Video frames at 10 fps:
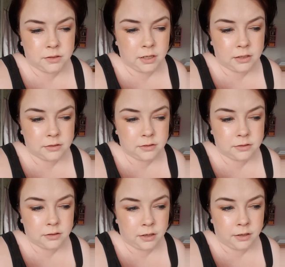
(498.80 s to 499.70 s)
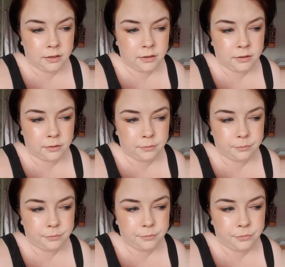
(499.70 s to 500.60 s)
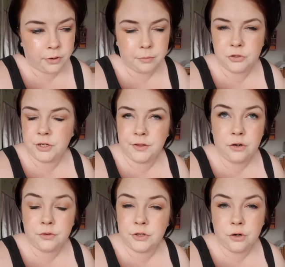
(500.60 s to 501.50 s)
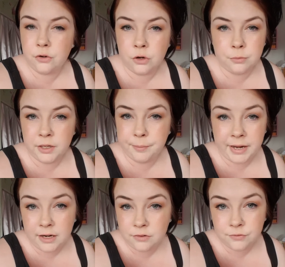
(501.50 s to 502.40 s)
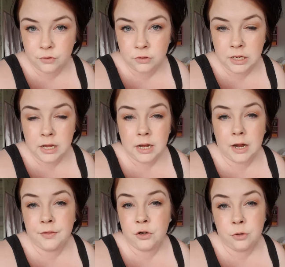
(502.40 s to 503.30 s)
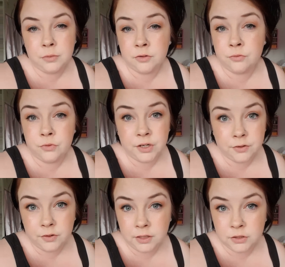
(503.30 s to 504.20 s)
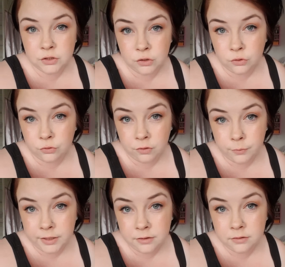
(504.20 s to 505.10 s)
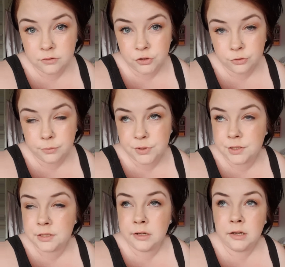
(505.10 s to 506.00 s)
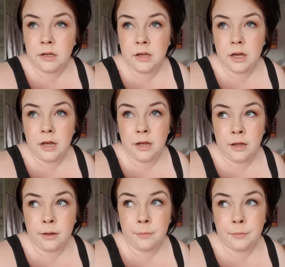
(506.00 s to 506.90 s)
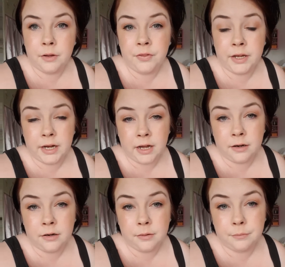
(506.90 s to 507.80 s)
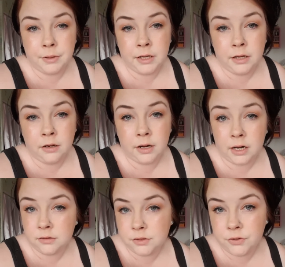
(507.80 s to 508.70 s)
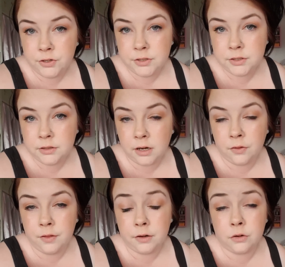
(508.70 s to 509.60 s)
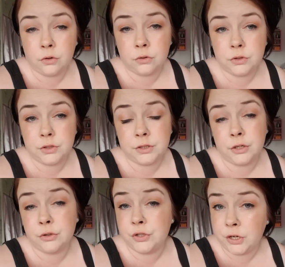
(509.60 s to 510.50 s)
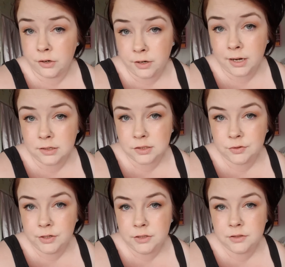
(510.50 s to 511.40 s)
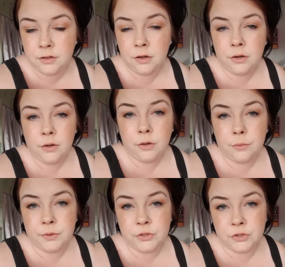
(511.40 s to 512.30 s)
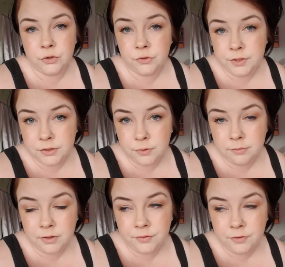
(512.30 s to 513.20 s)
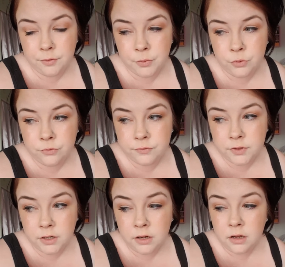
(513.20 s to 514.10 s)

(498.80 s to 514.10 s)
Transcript: that's uh, pretty much it. They're not they're not normally painful and they're normally really really slow growing tumours um, they can be cancerous and they could they could turn cancerous, which is another reason why I'm having it removed.